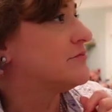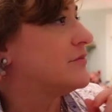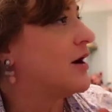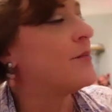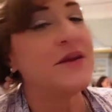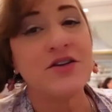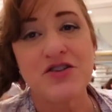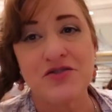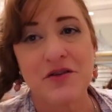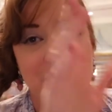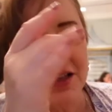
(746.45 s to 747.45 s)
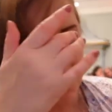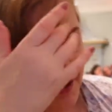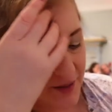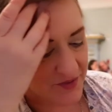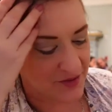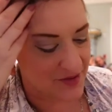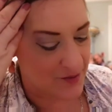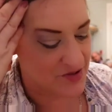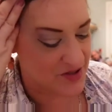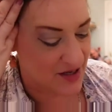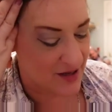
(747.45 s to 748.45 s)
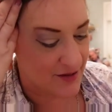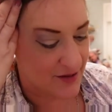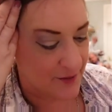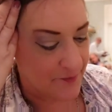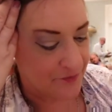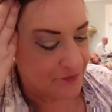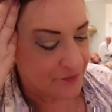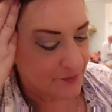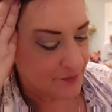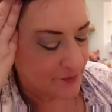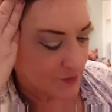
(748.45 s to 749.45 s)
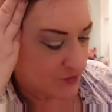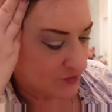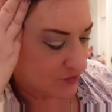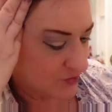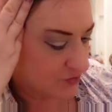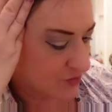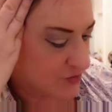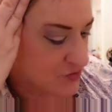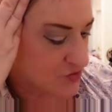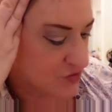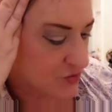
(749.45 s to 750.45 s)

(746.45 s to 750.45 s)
Oh, and they just turned the lights back up, so that was the end. So there's